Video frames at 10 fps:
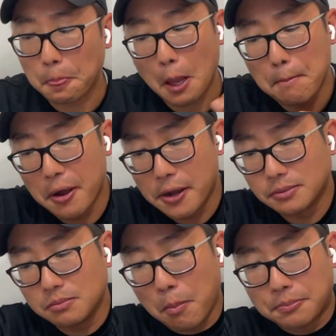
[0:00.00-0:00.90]

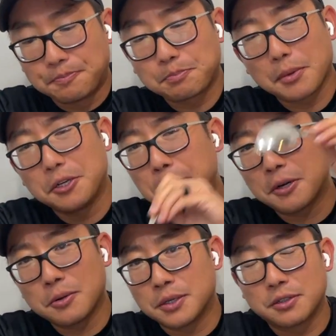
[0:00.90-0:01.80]
But, and you're
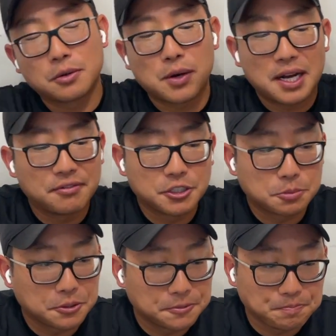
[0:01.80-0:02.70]
probably wondering why I have the
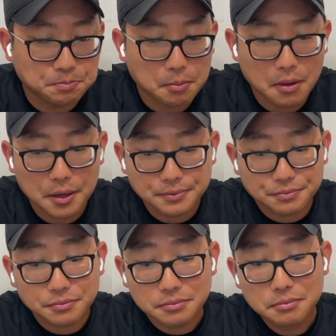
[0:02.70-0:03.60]
spoon.
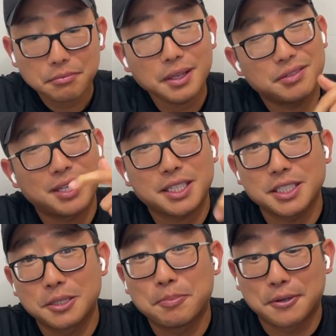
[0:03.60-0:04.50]
It's actually
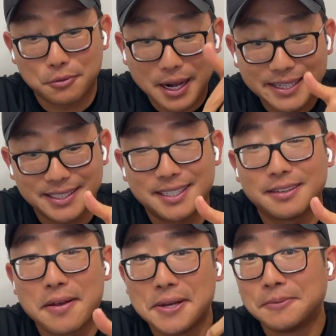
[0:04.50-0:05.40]
to put rice
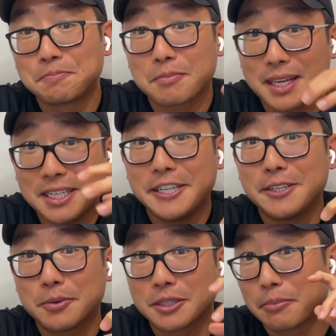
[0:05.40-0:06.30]
in and eat
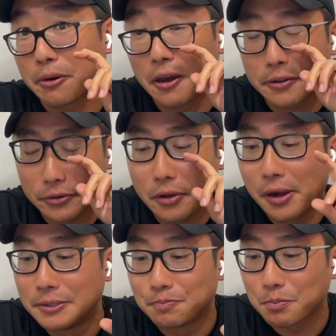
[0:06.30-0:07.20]
it with the broth,
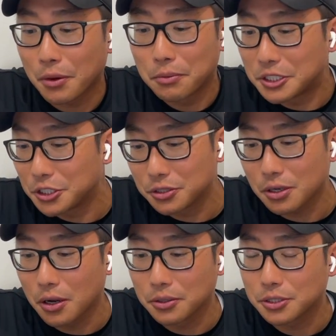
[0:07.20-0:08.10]
which is,
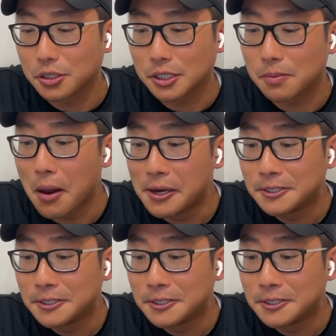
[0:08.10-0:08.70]
oh, so good.